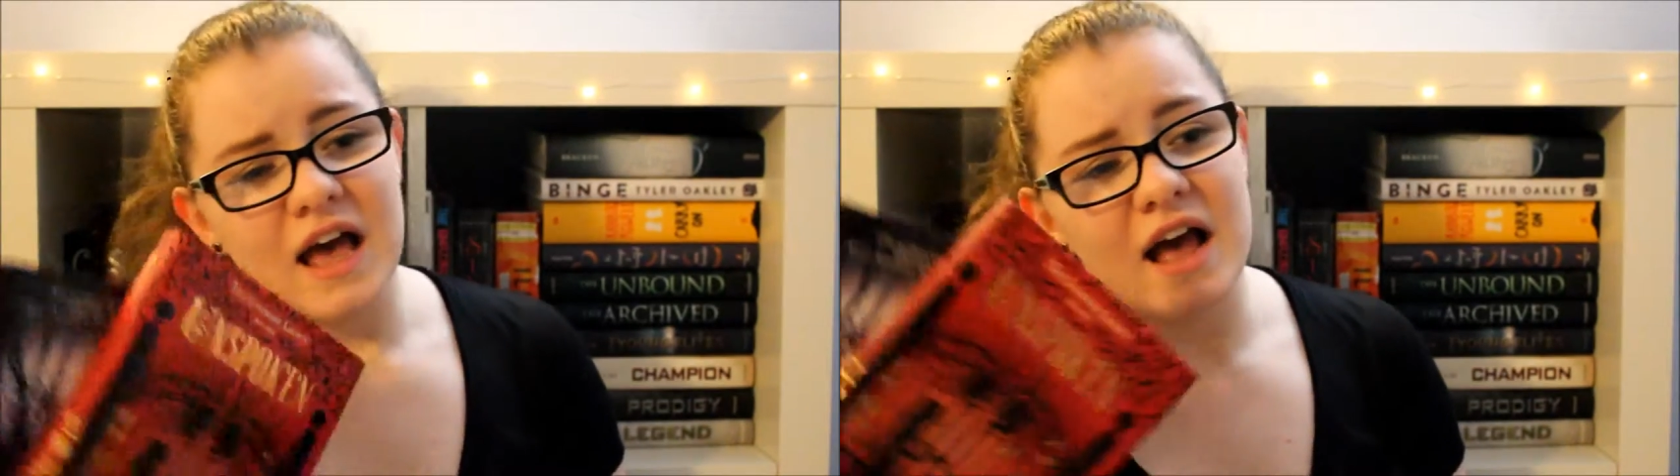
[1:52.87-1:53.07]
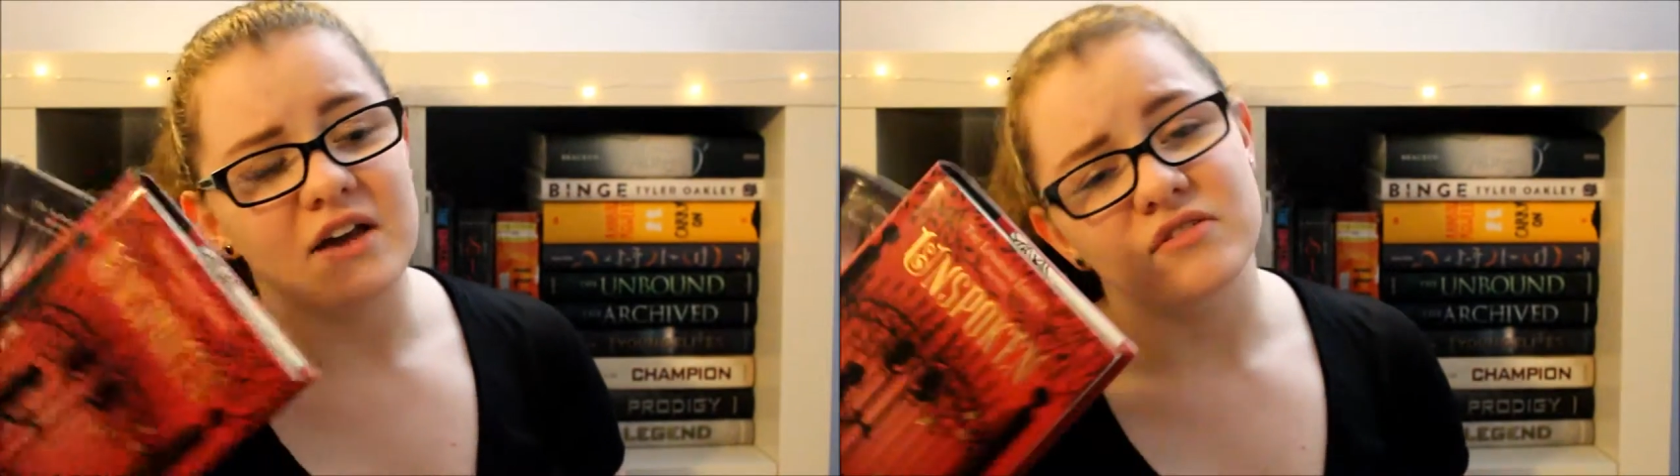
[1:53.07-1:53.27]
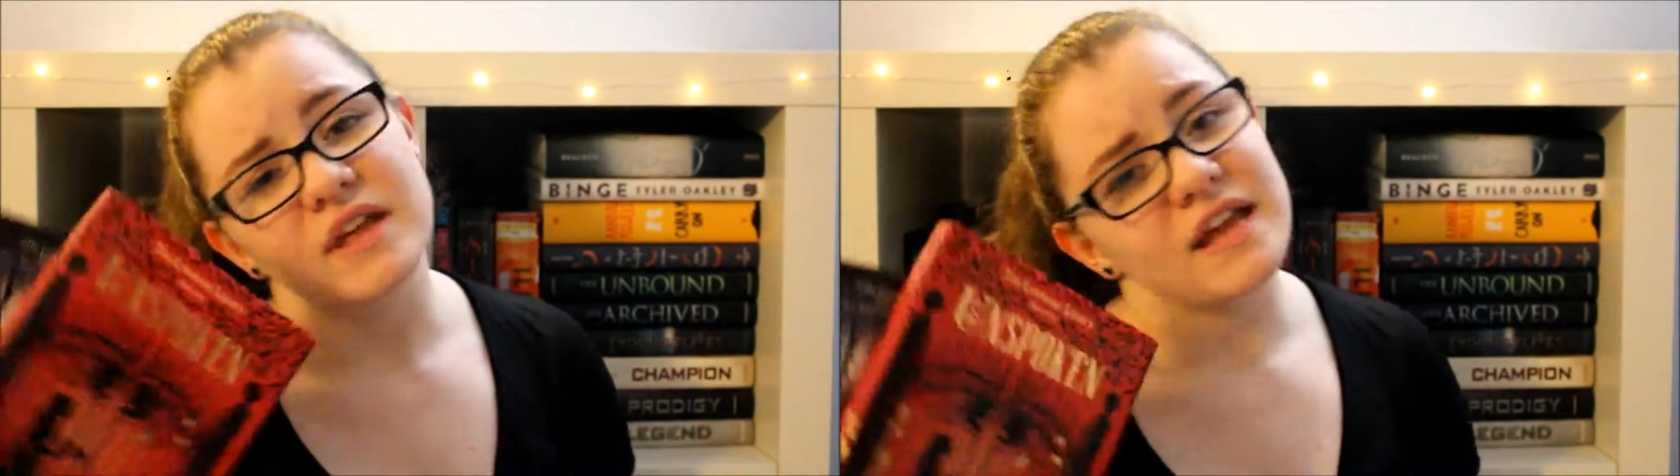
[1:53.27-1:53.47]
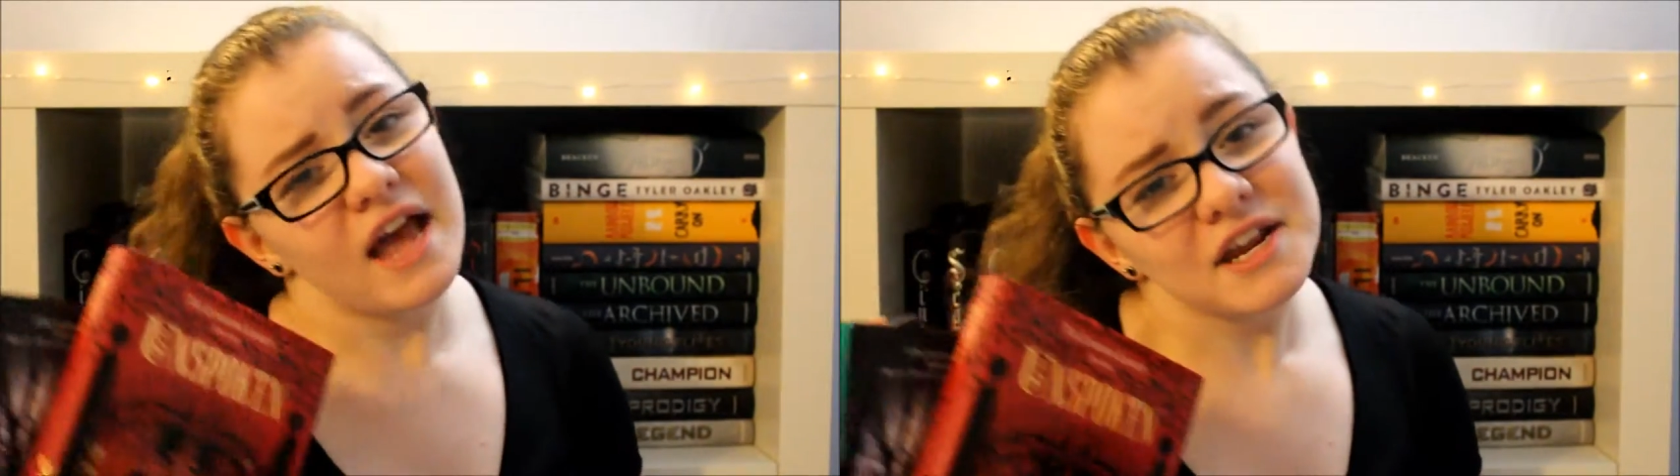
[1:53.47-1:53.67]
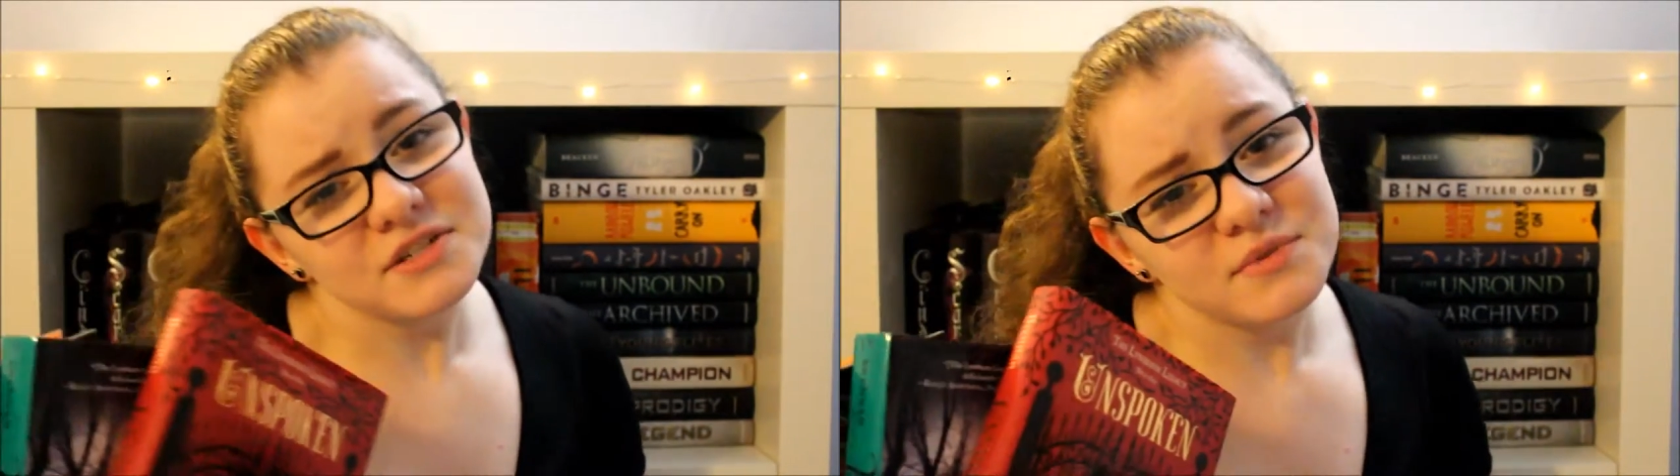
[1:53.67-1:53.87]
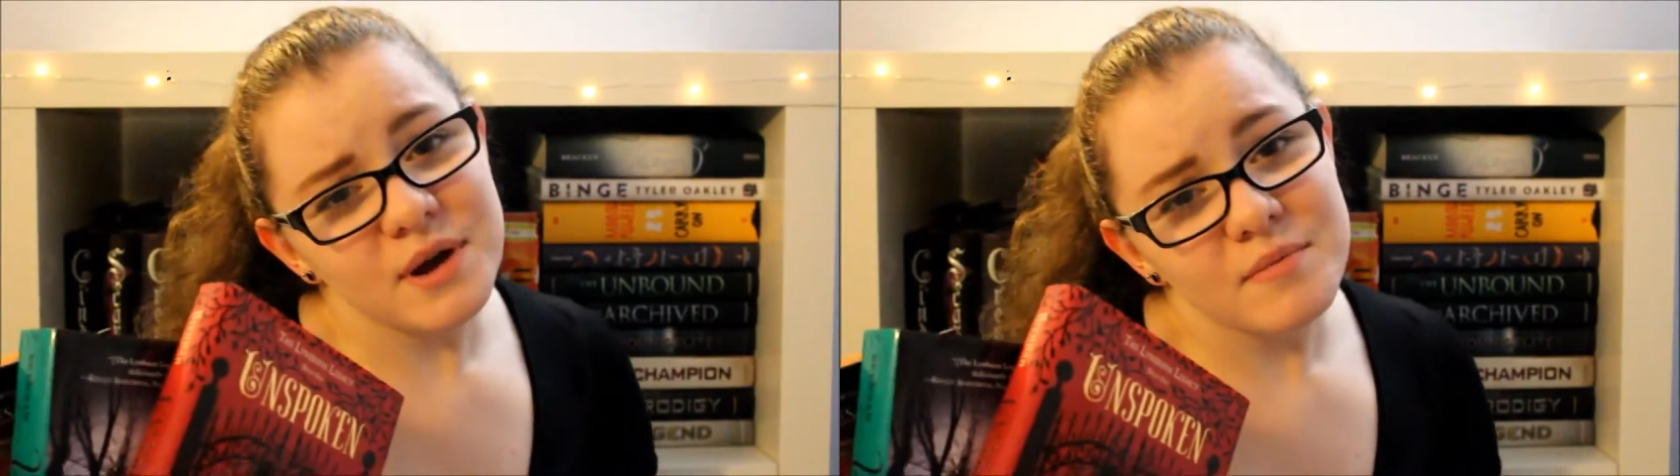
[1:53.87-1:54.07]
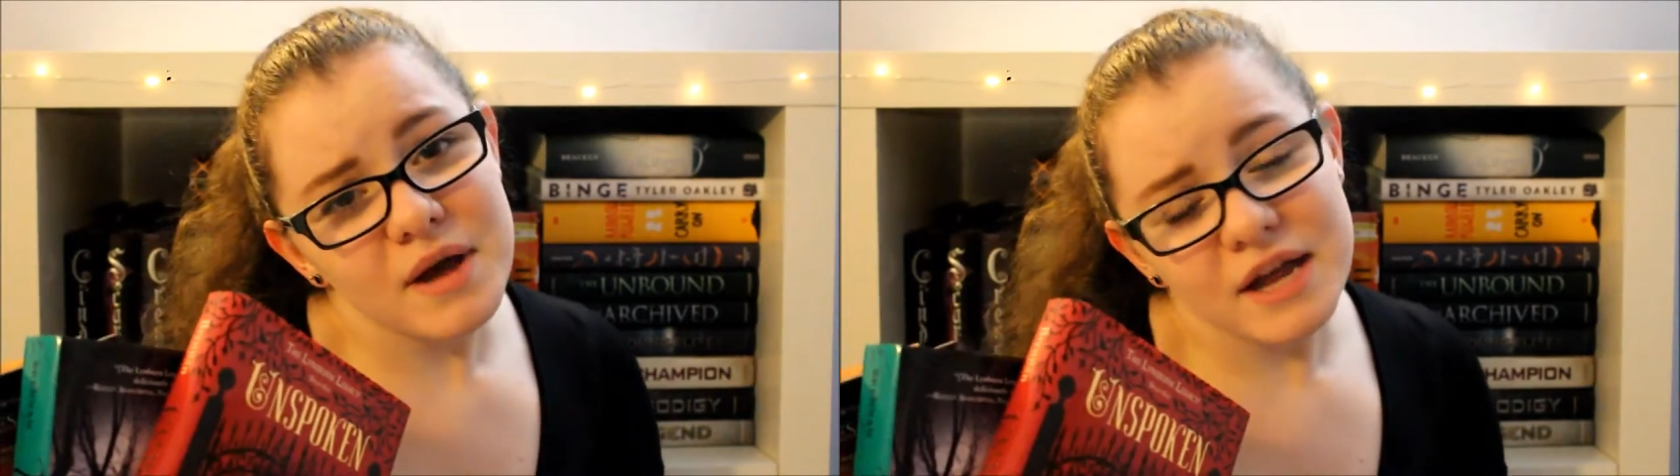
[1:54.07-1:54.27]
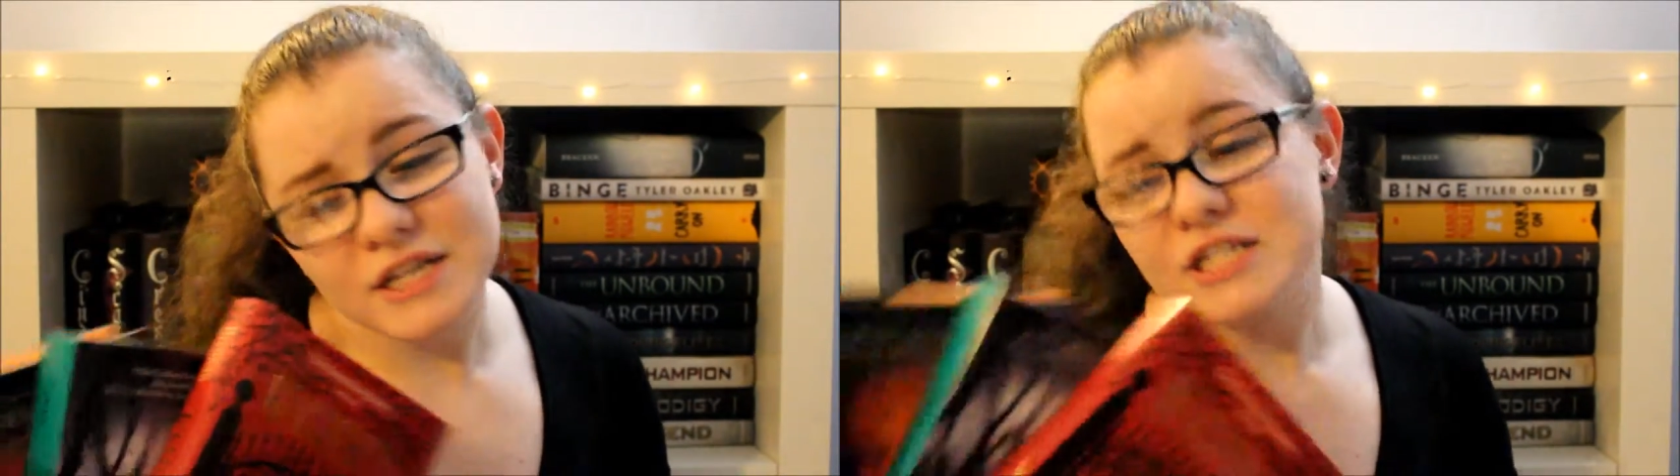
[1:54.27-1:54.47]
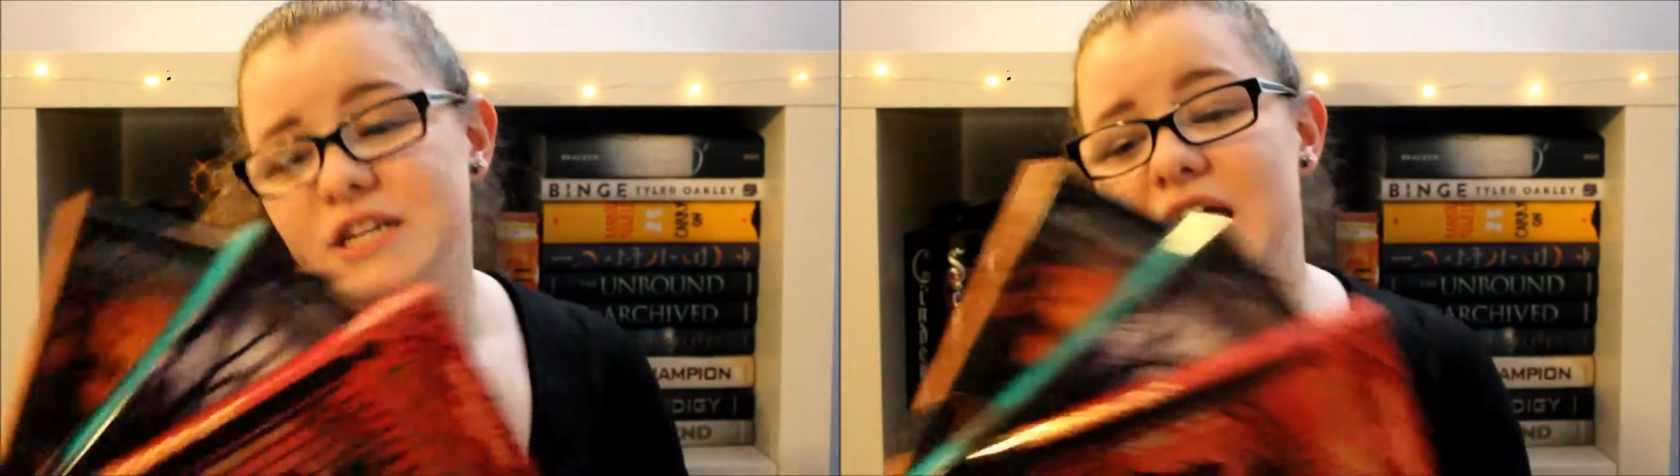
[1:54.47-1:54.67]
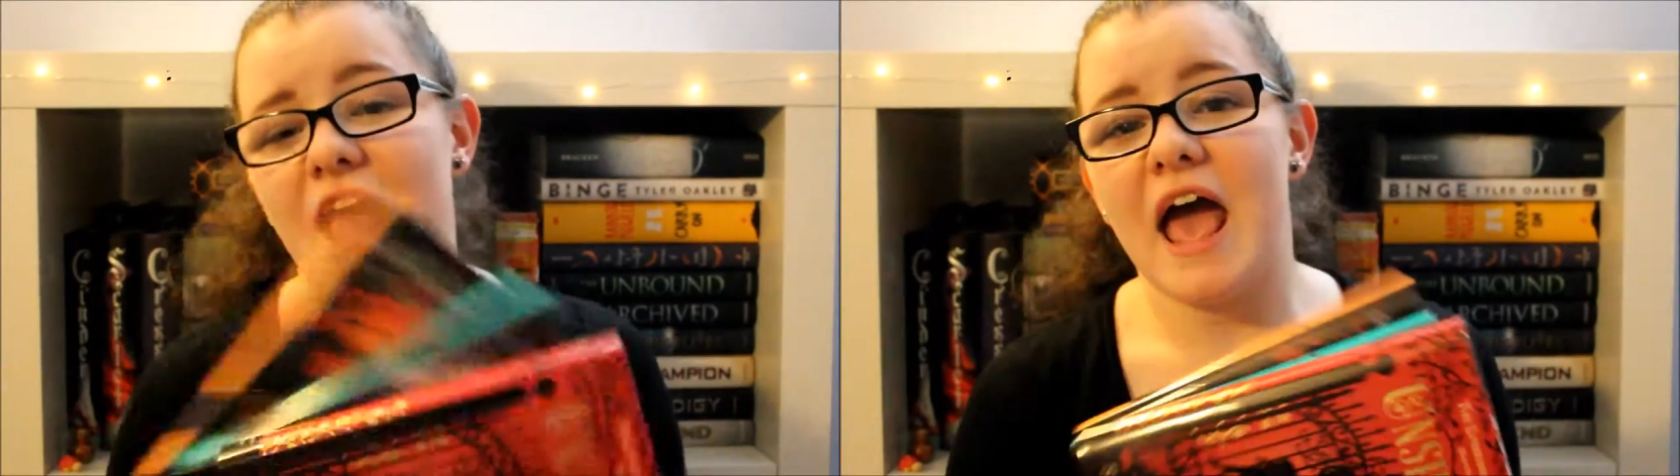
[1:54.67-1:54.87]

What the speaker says: I don't like Ash very much.